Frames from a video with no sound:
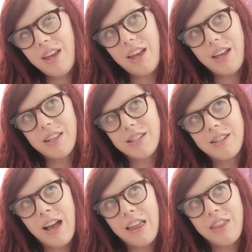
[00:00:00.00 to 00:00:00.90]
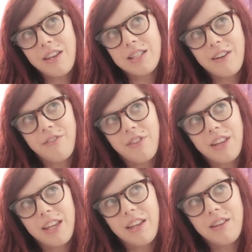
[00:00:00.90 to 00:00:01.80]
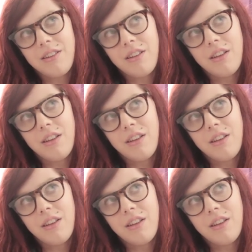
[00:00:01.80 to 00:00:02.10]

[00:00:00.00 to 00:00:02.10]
And I think definitely